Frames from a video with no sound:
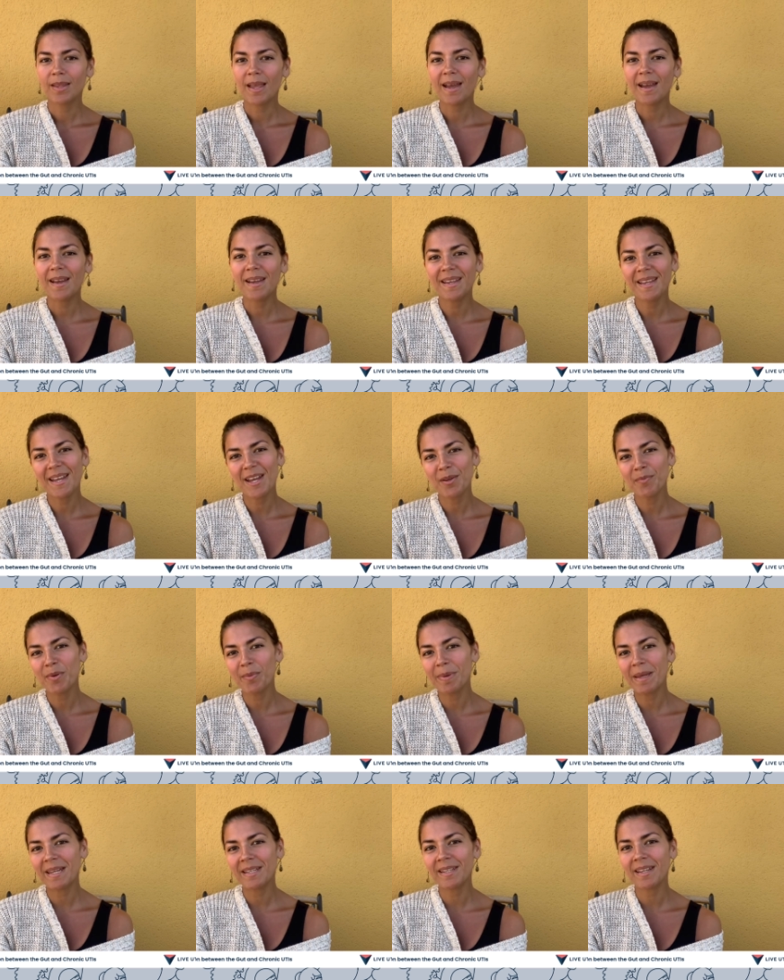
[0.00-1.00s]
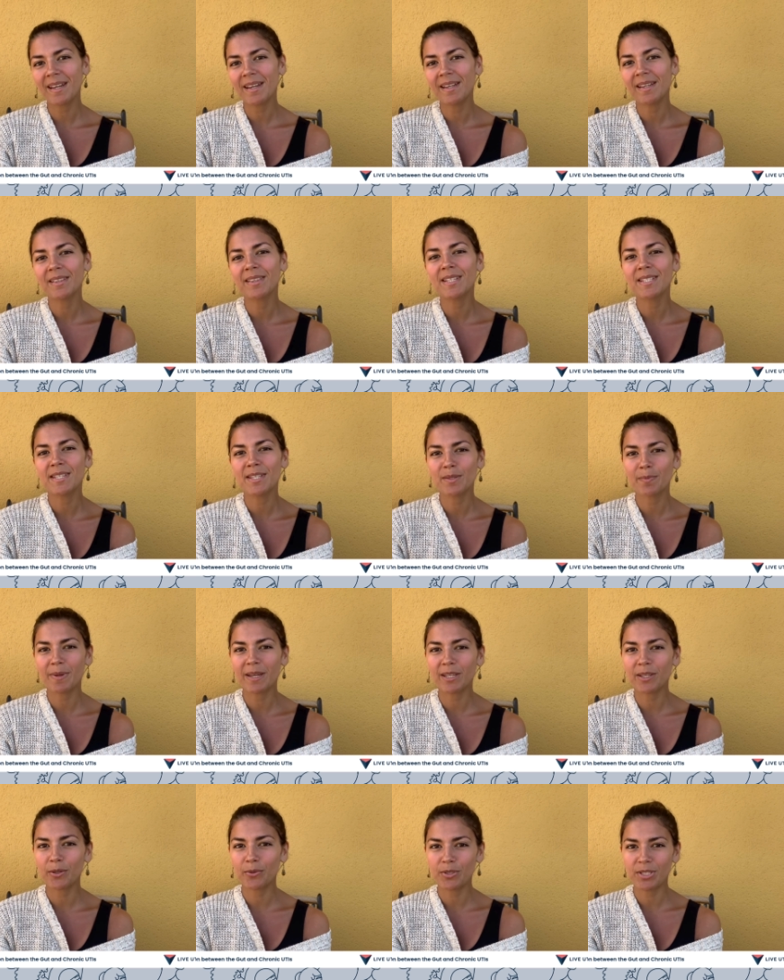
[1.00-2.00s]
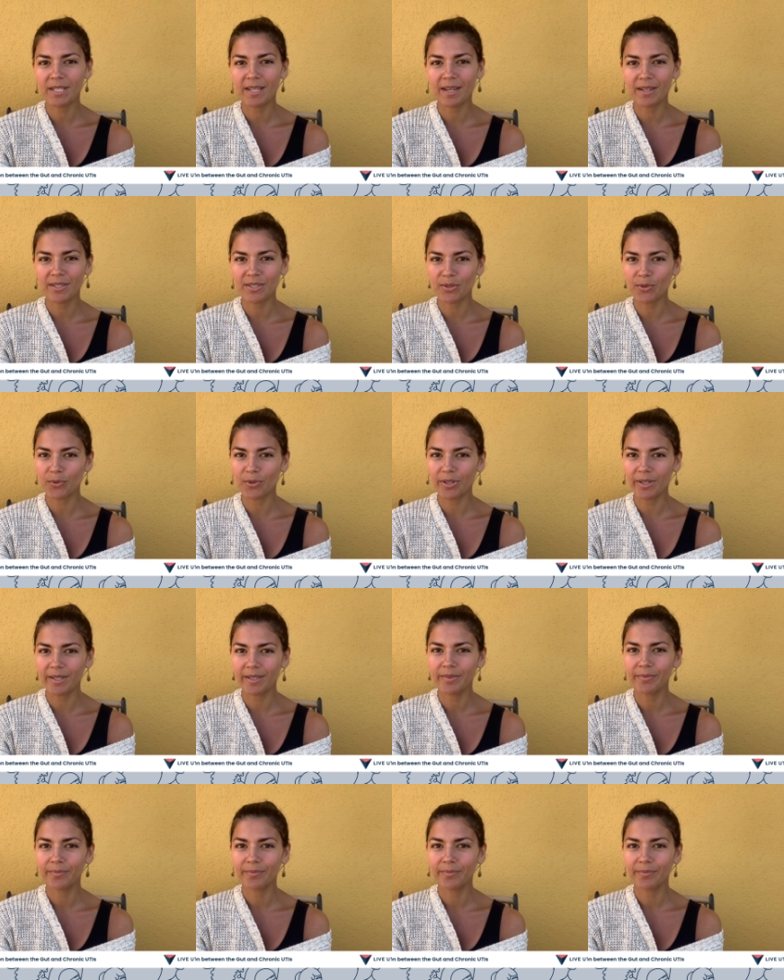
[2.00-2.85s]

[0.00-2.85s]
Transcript: Hi, I'm Amanda, and this is my UTI story.